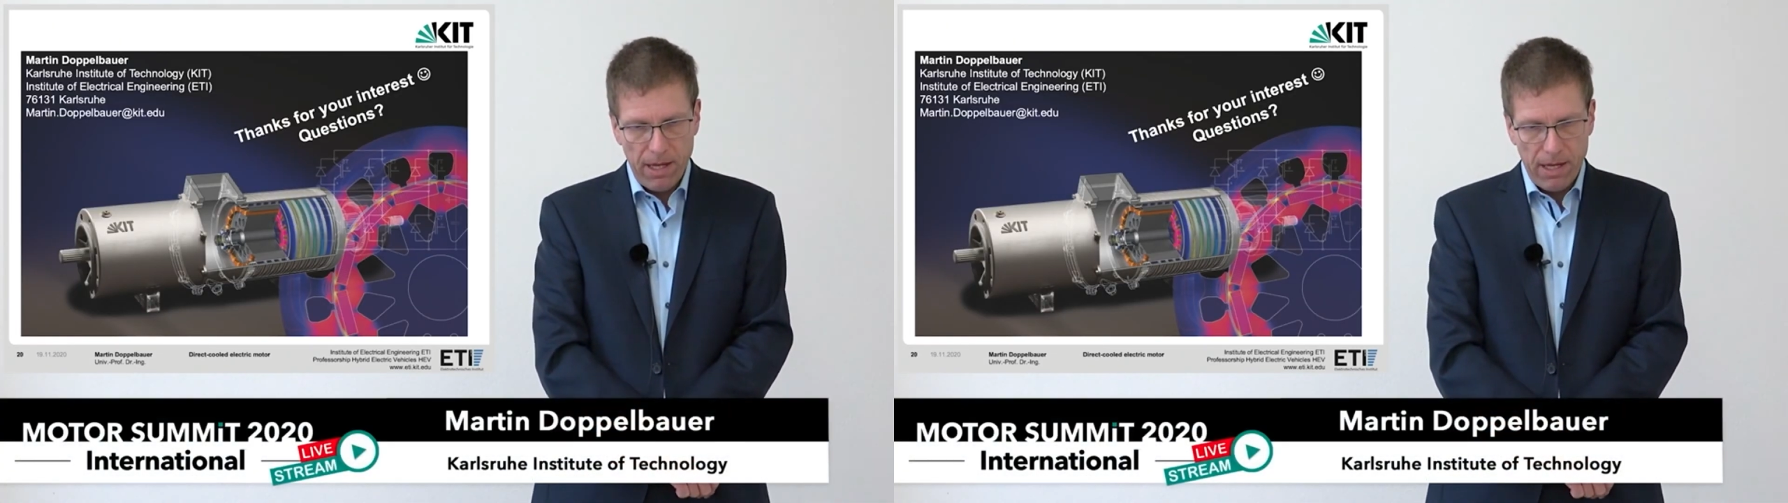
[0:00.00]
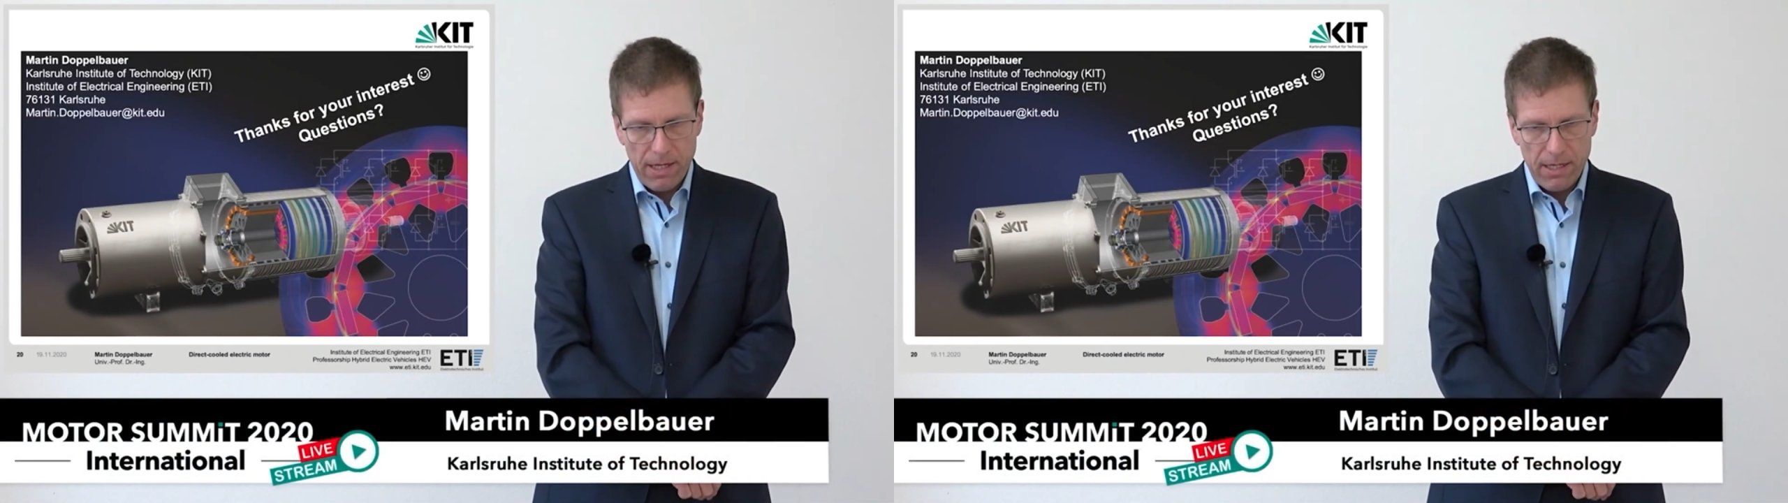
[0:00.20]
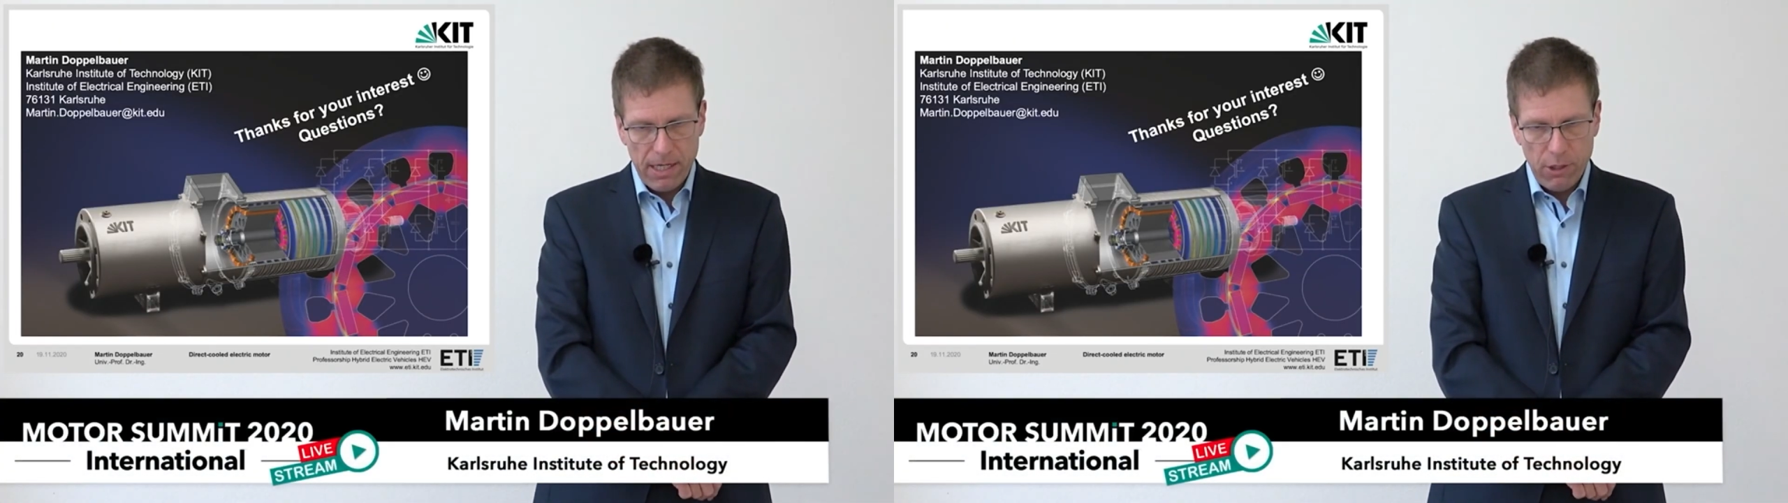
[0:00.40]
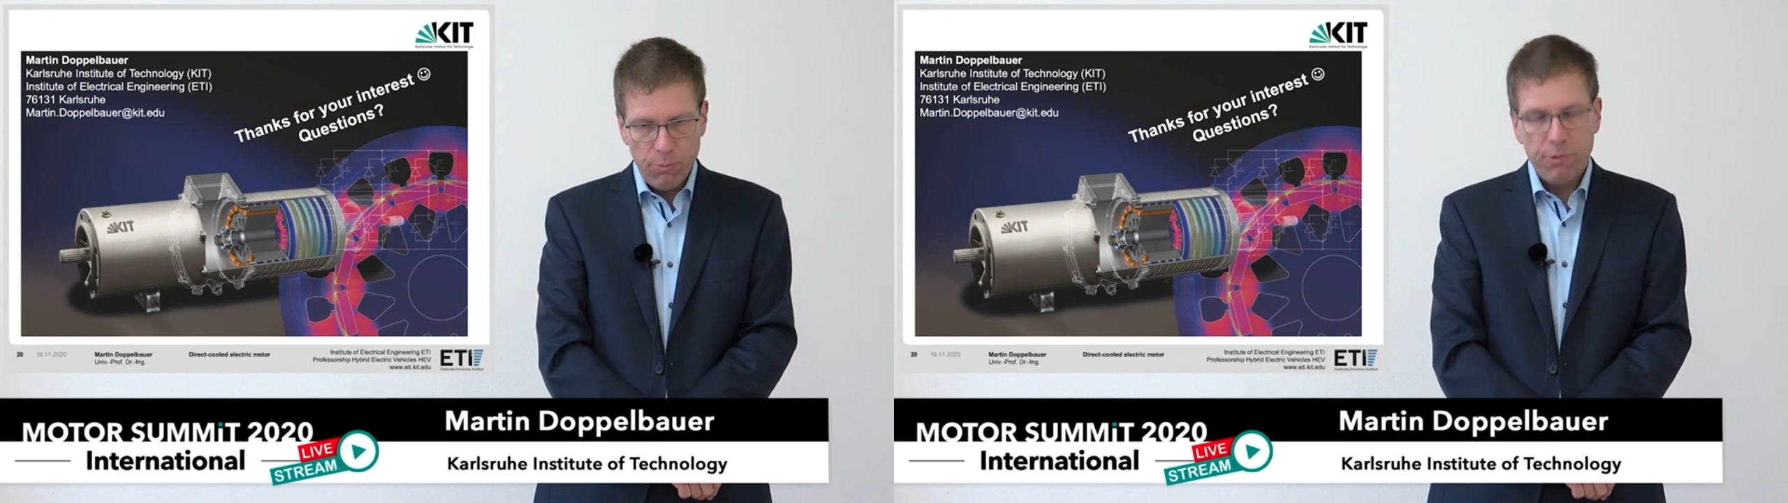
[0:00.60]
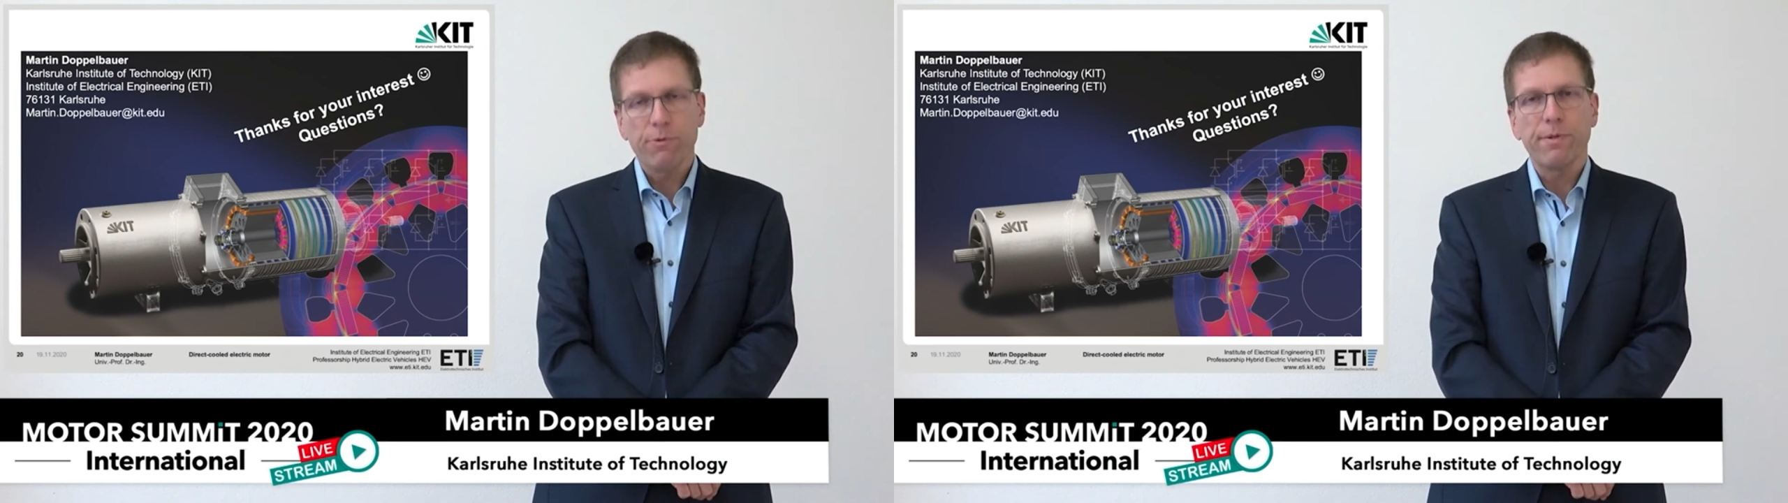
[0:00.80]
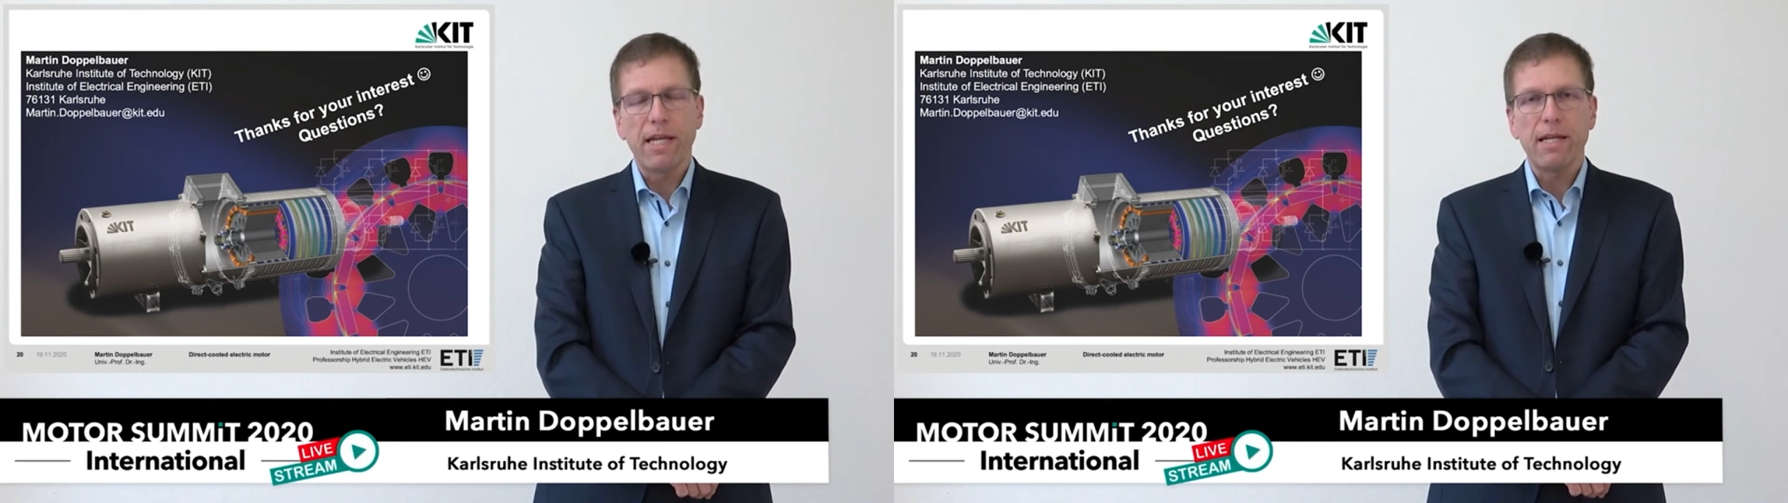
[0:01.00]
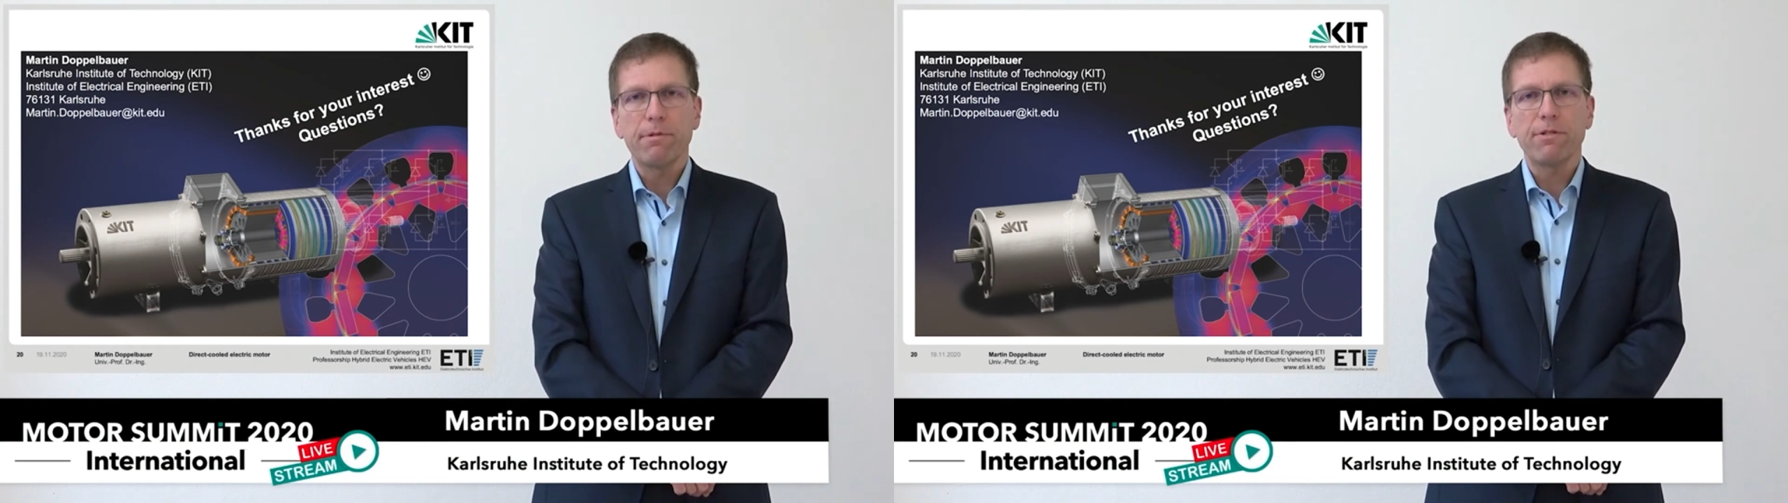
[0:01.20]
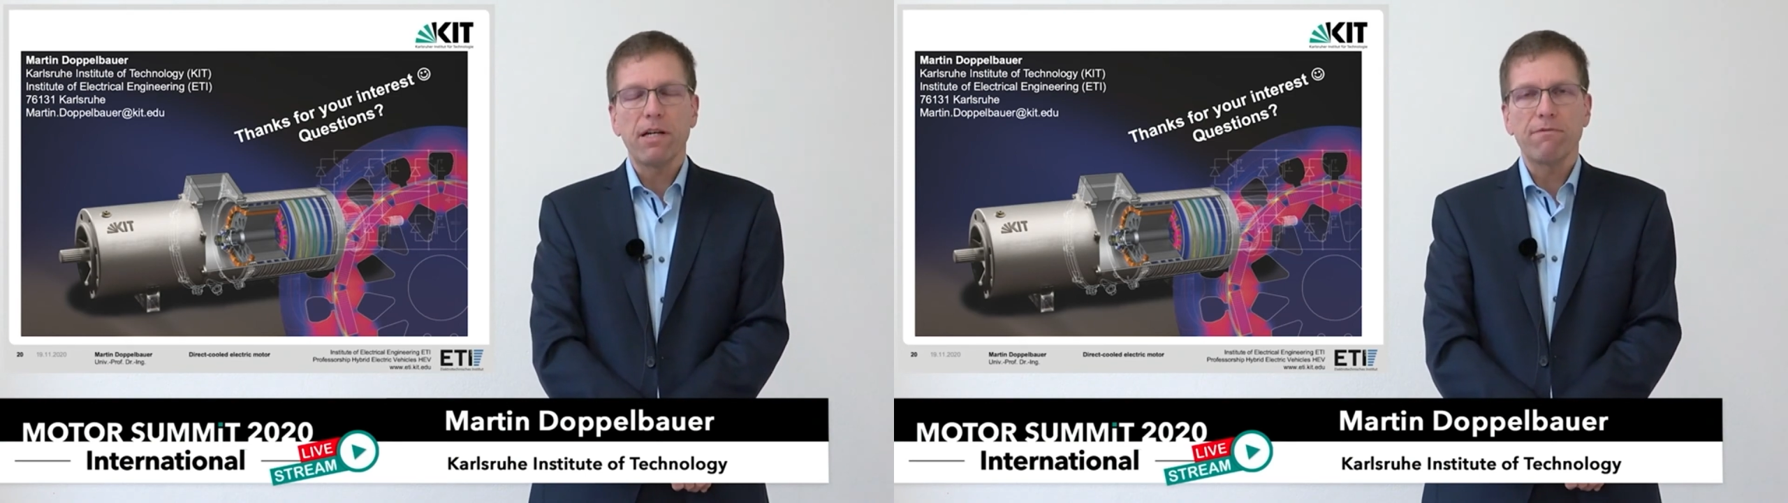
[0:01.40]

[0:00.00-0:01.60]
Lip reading: I hope we will be able to have